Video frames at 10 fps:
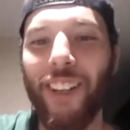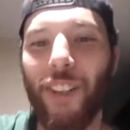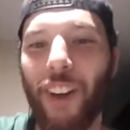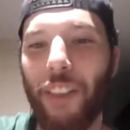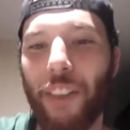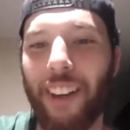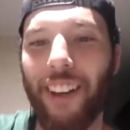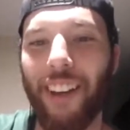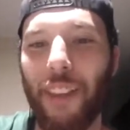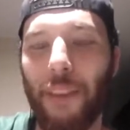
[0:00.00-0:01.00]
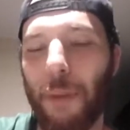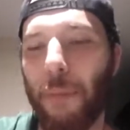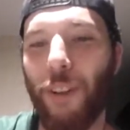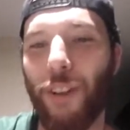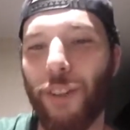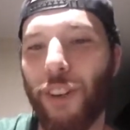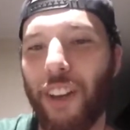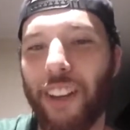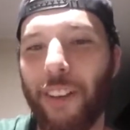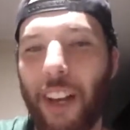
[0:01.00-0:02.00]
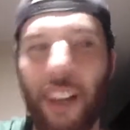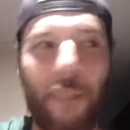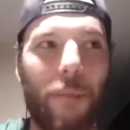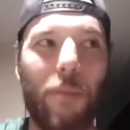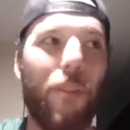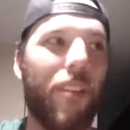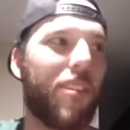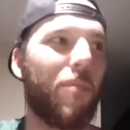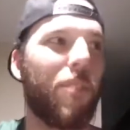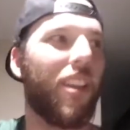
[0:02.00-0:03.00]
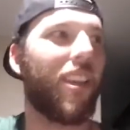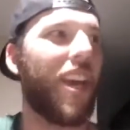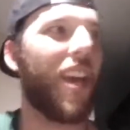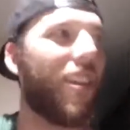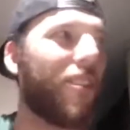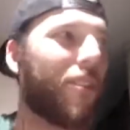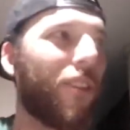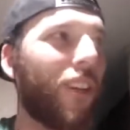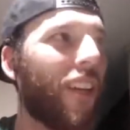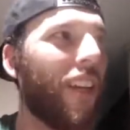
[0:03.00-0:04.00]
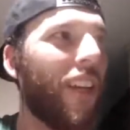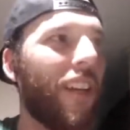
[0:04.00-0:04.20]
So I think people in Australia, when I come up to play somewhere like Cairns, or